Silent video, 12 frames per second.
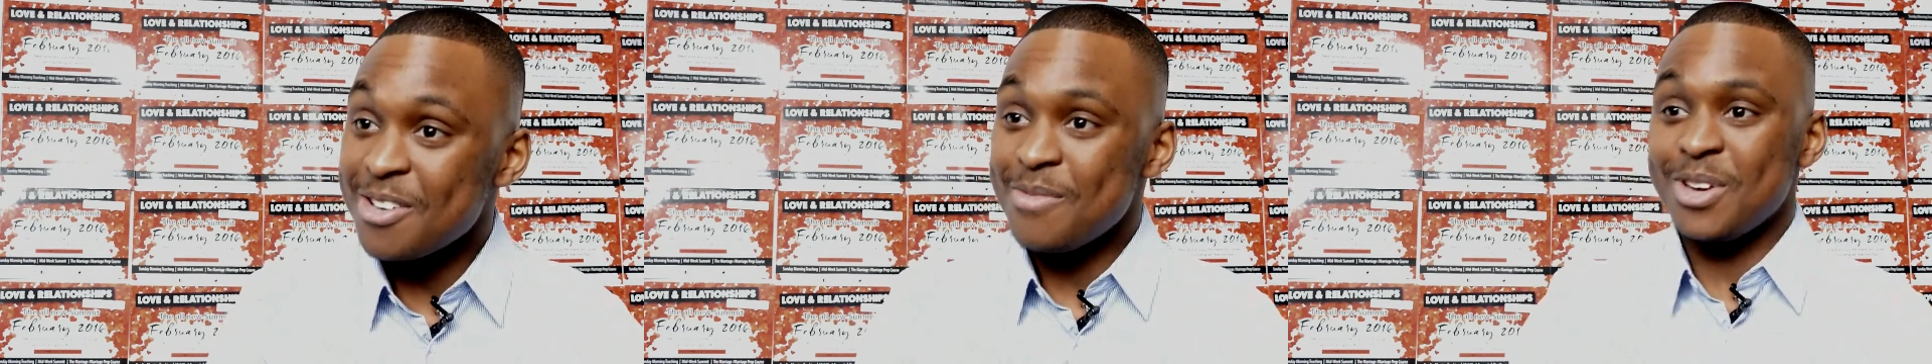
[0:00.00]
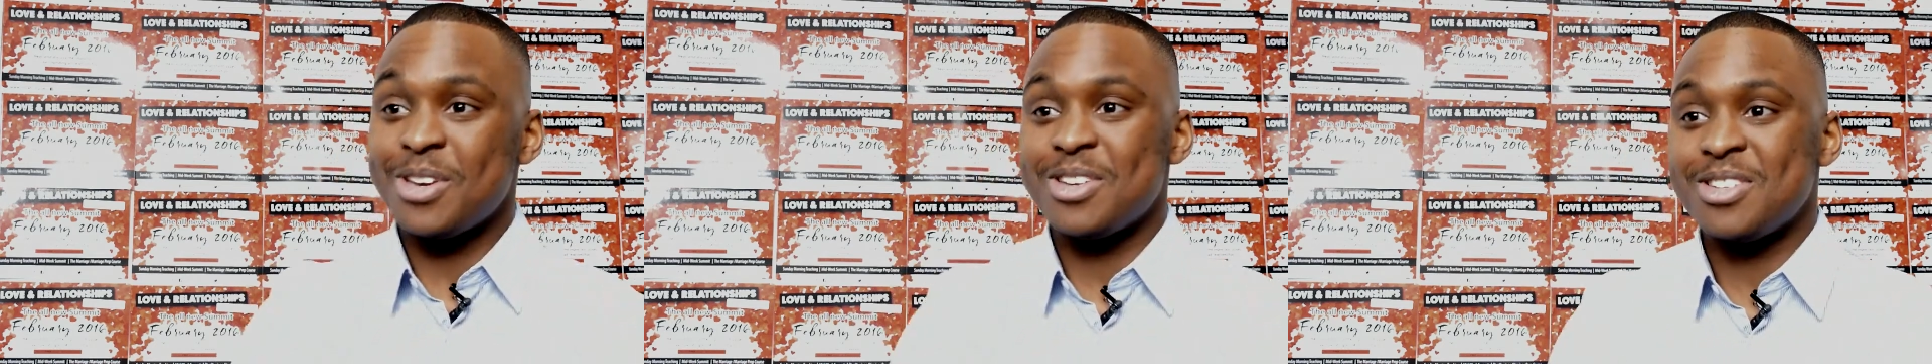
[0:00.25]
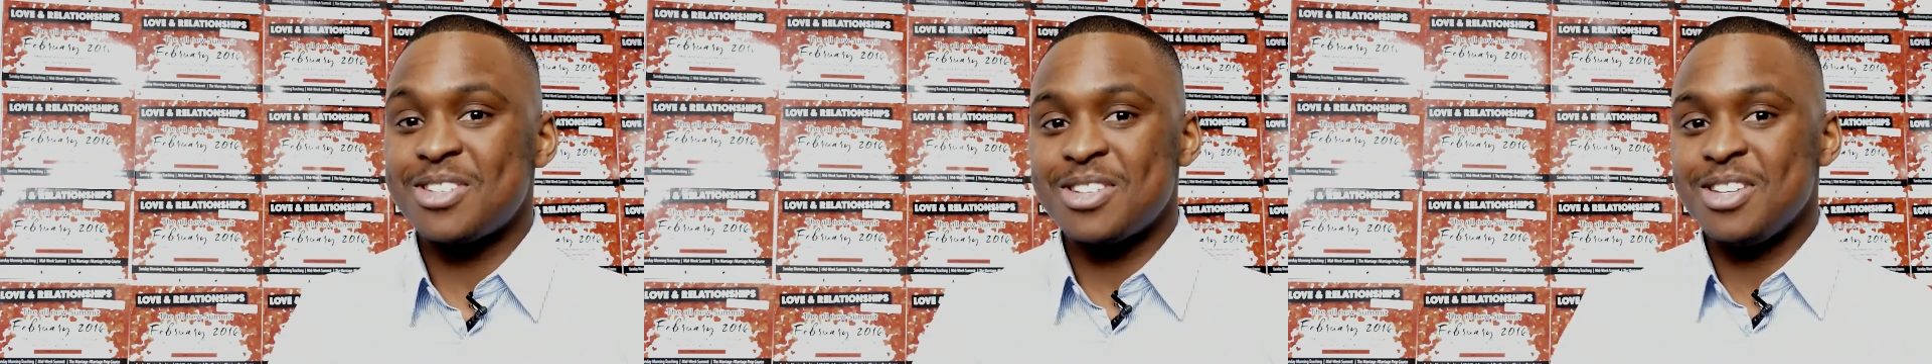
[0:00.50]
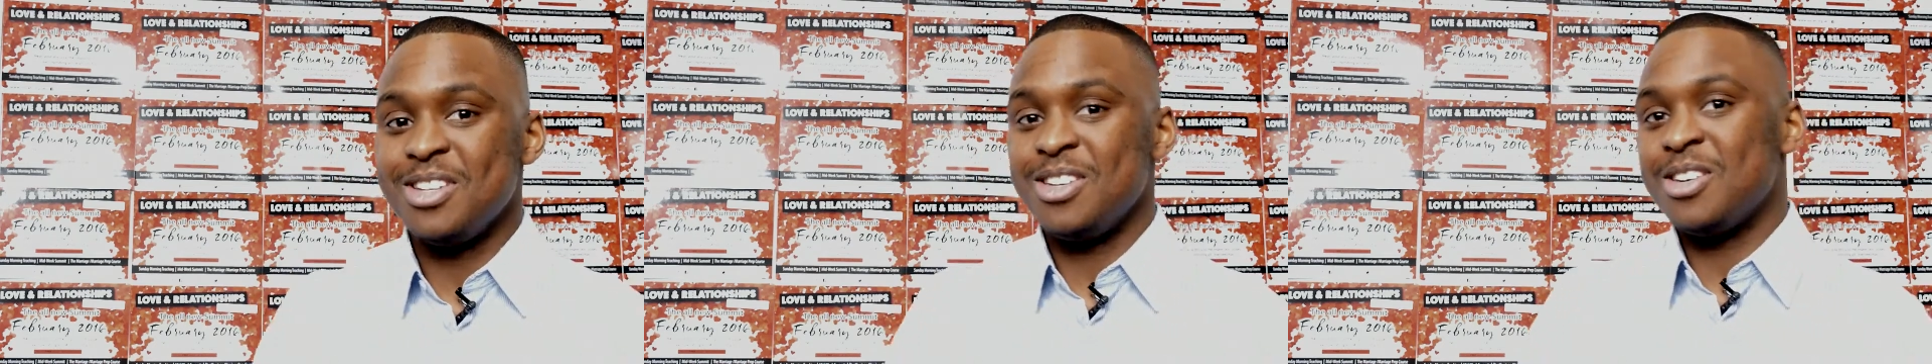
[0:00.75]

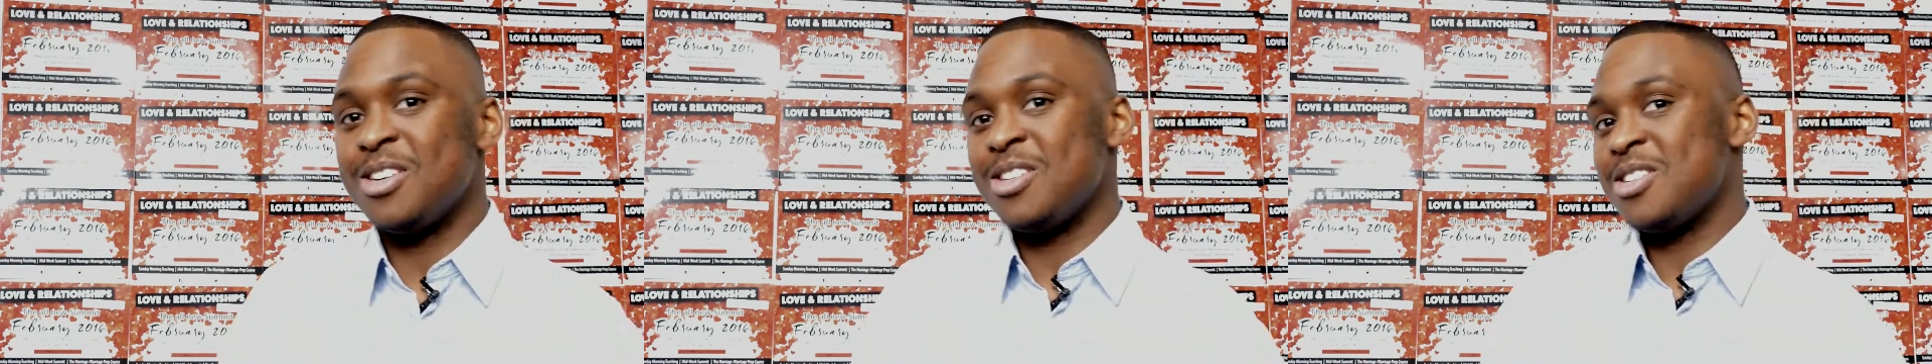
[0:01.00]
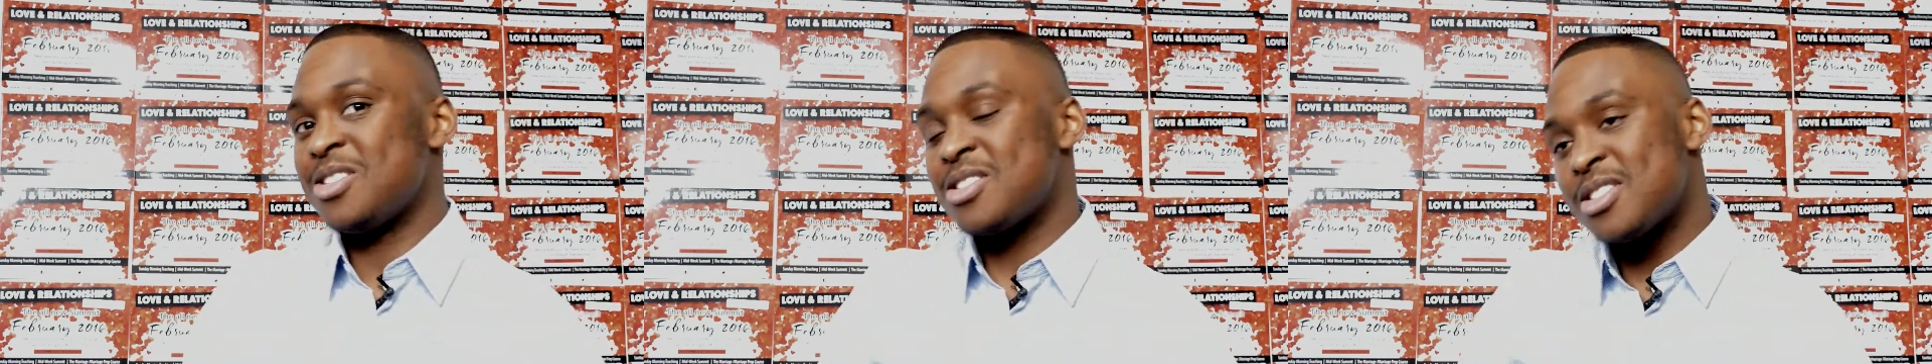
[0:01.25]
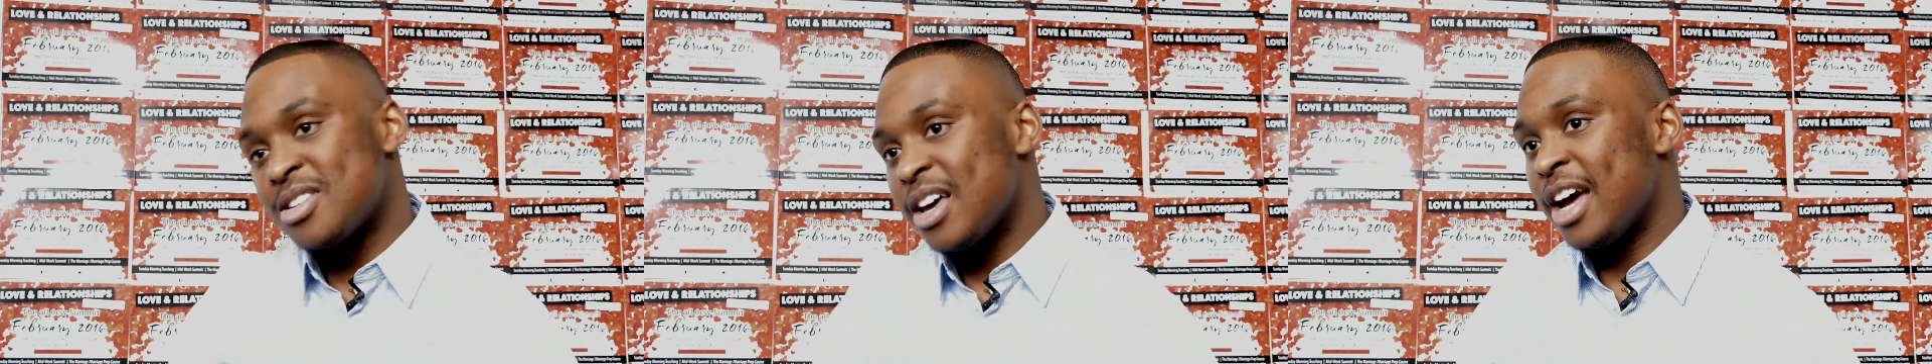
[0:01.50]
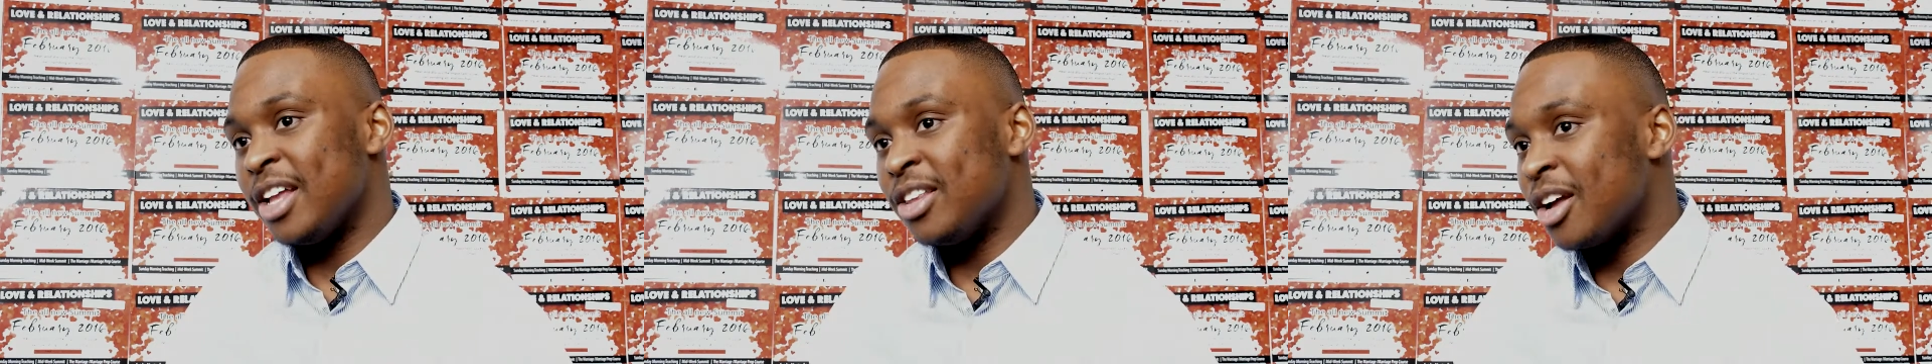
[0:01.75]
because you could just
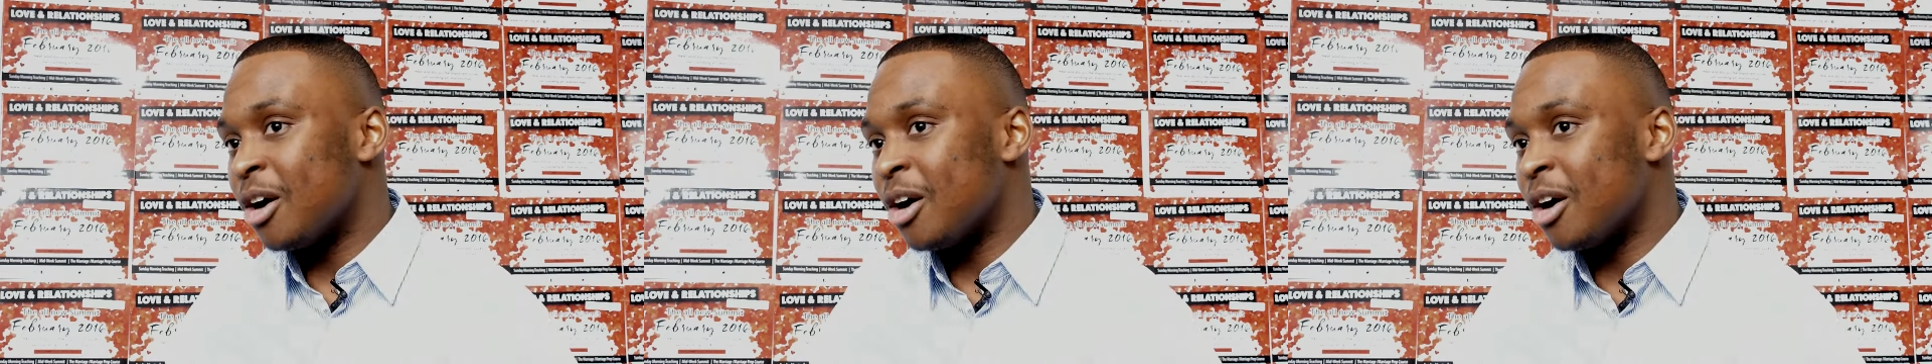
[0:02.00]
end